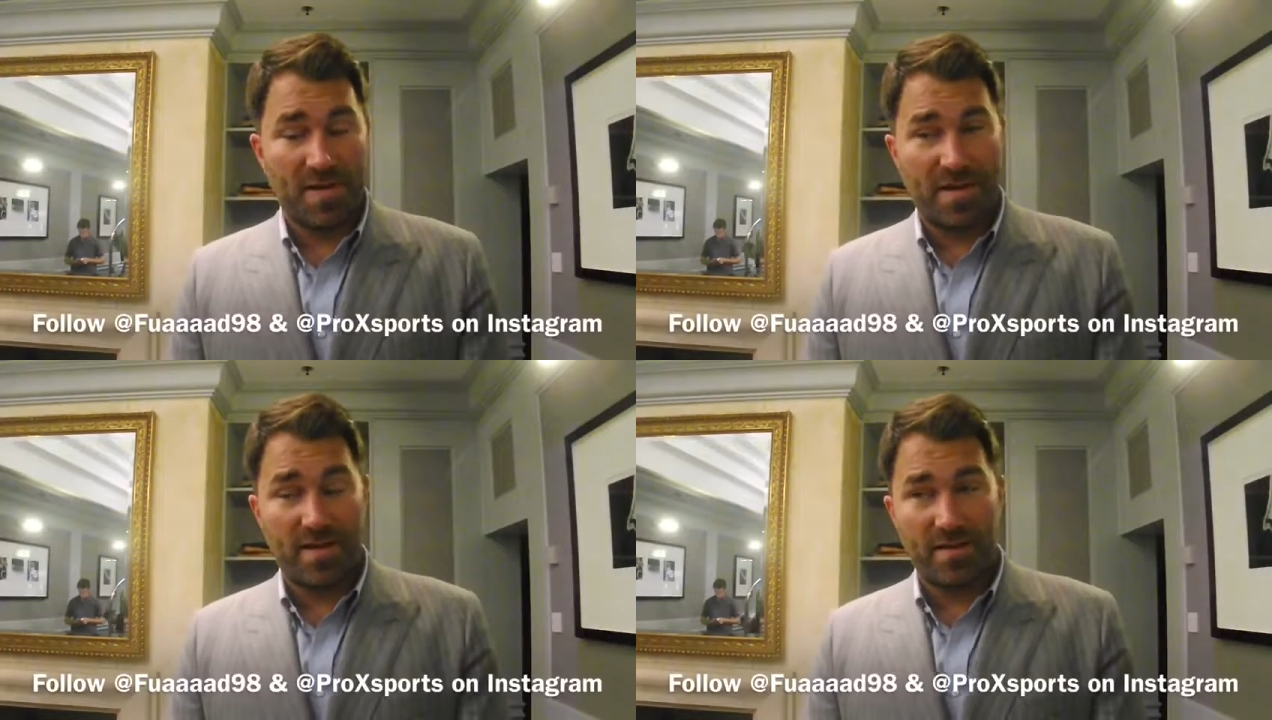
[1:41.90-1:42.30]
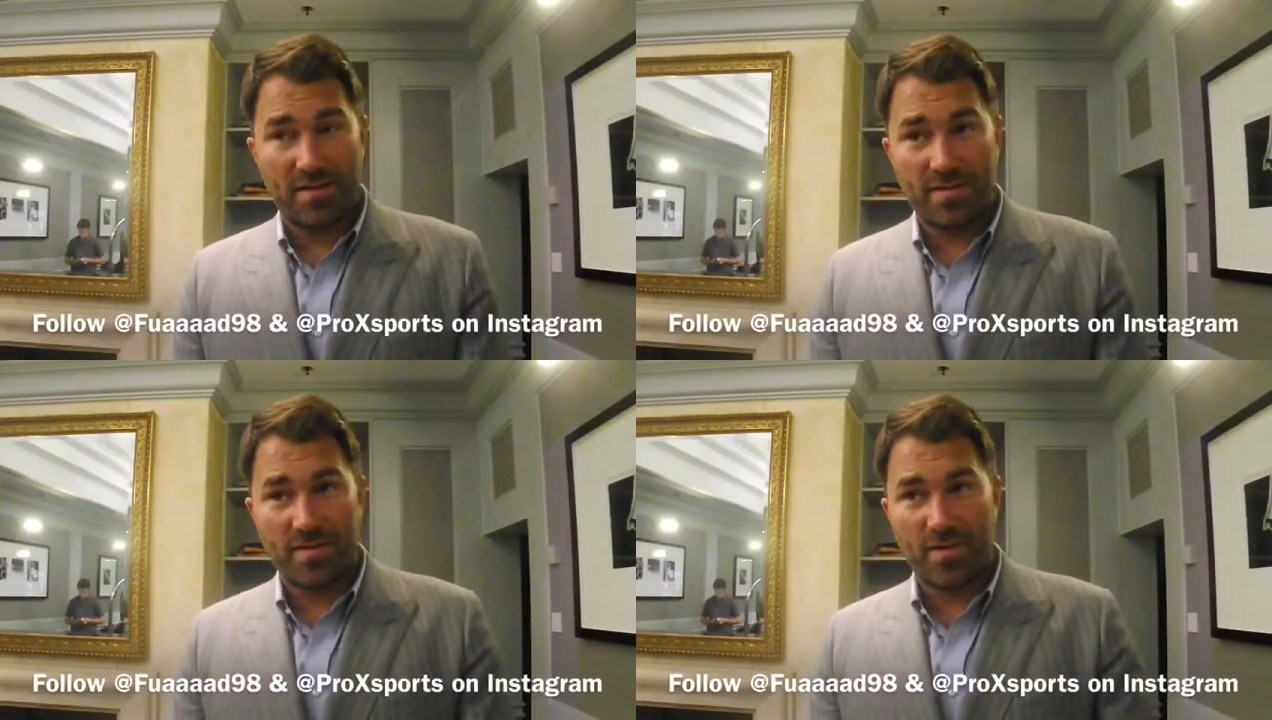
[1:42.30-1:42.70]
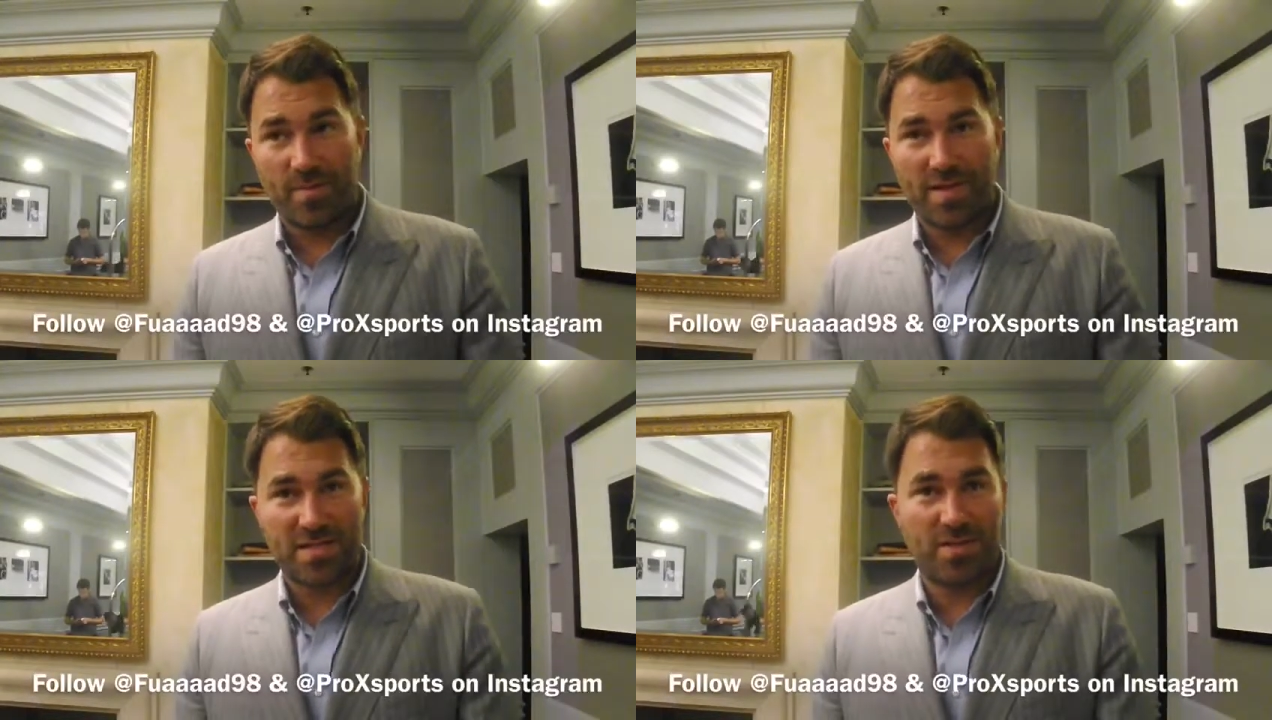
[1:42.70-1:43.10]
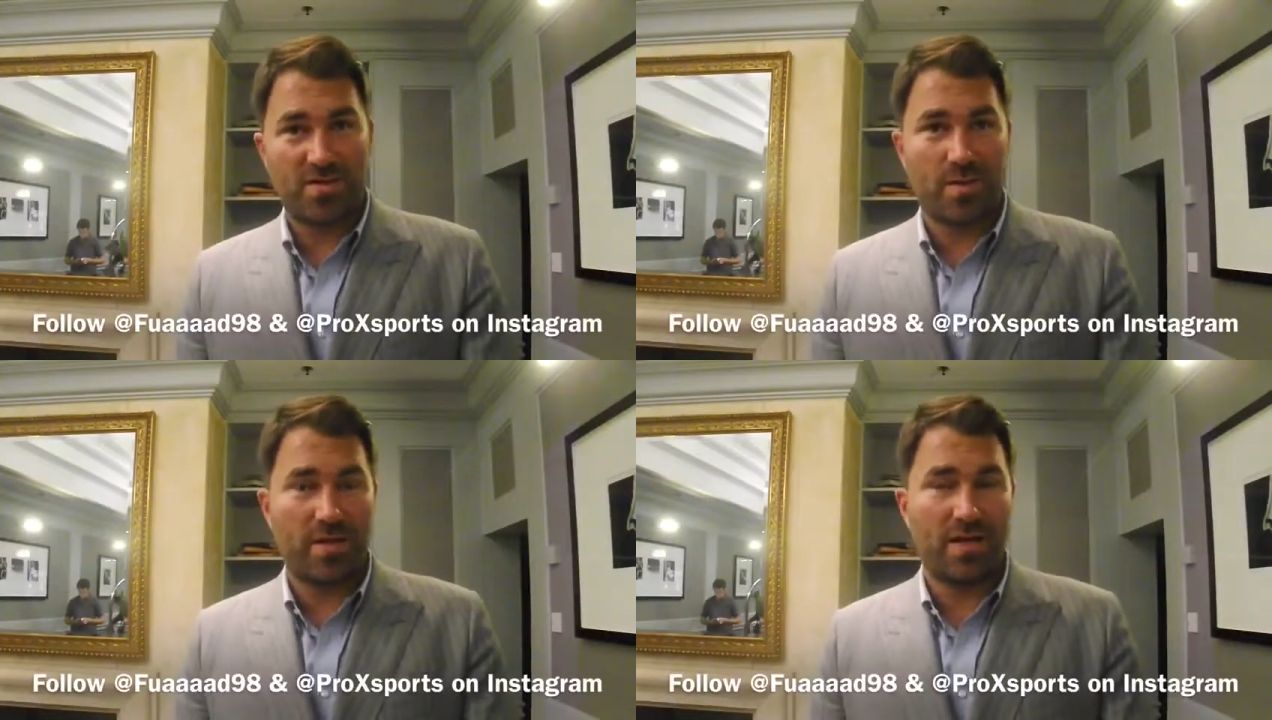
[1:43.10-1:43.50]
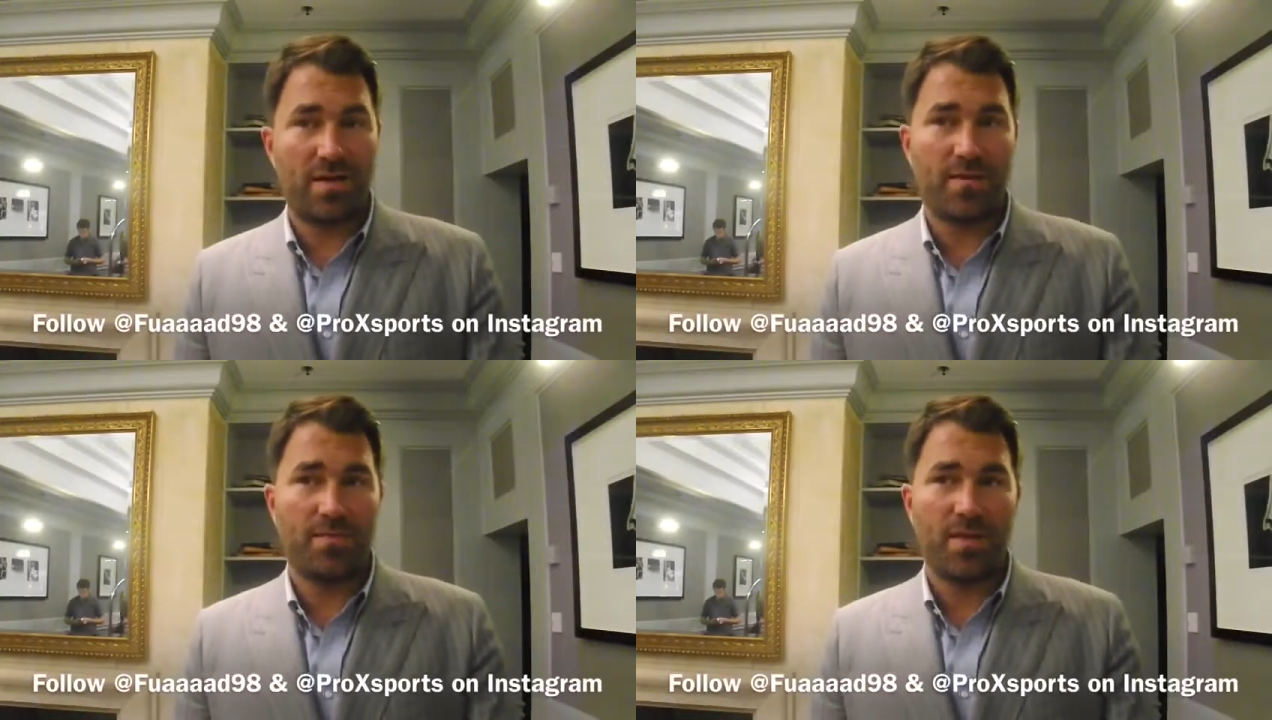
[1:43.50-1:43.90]
Yeah, not the best news. I mean.
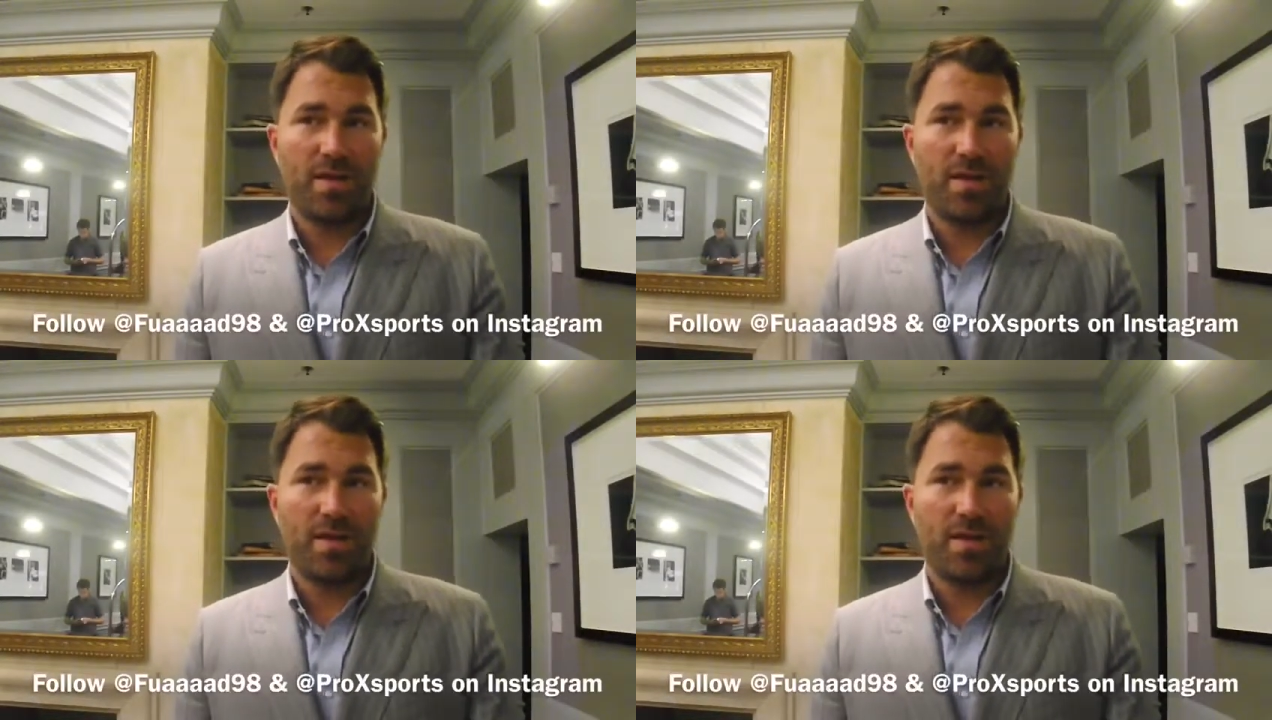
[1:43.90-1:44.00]
Yeah.